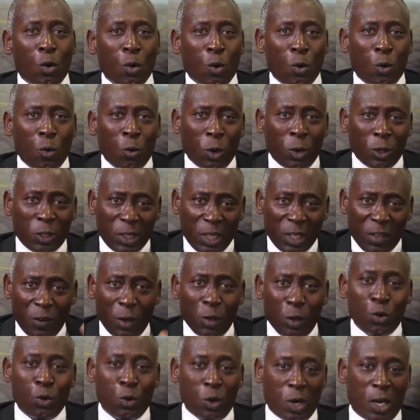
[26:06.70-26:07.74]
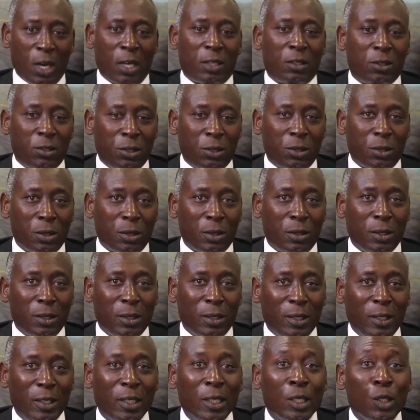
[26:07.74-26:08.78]
Whatever you catch
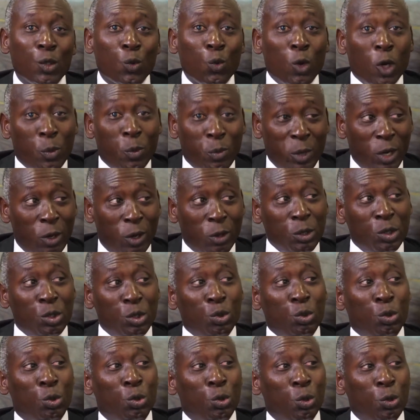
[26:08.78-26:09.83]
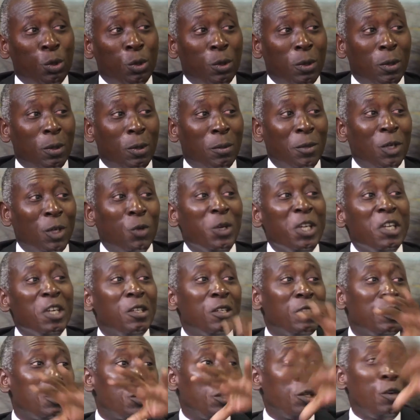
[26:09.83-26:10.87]
is what belongs to you. But when it
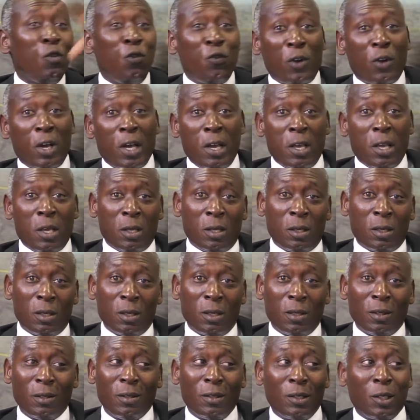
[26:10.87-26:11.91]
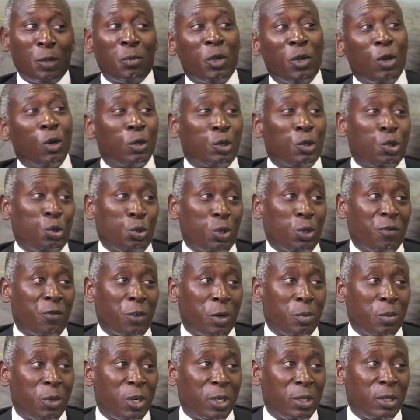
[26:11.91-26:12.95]
is still flying, it belongs to
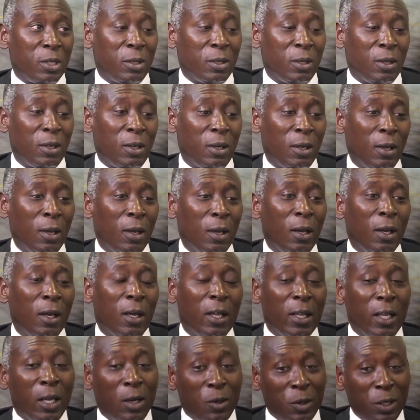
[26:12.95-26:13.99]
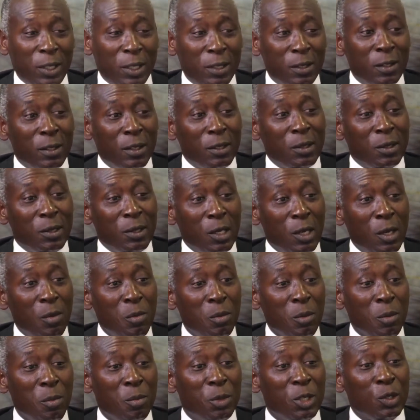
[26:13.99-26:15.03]
everybody. Now, it's the
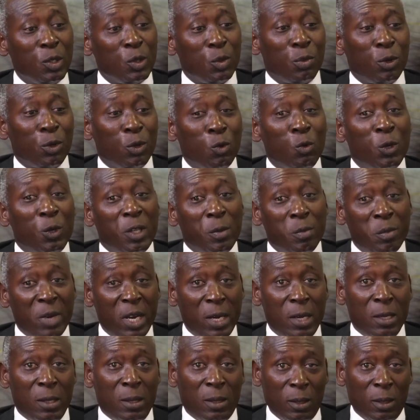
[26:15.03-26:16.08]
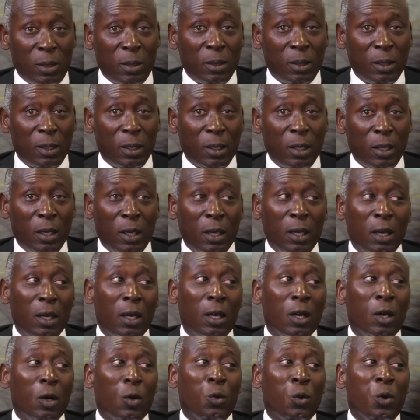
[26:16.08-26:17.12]
same principle with the money.
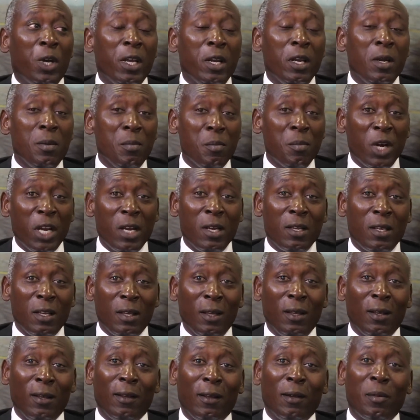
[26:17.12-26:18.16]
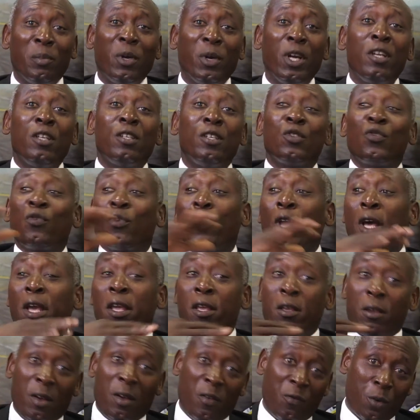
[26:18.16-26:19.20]
When money is
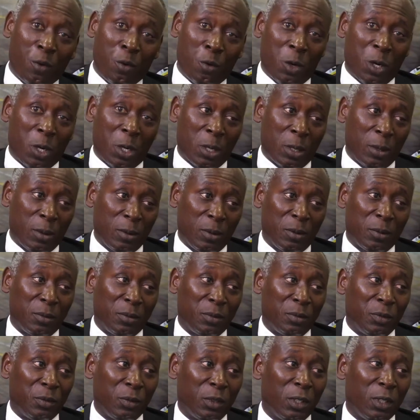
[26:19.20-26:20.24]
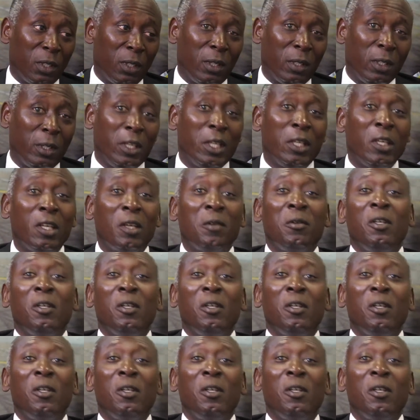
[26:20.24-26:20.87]
flying everywhere in the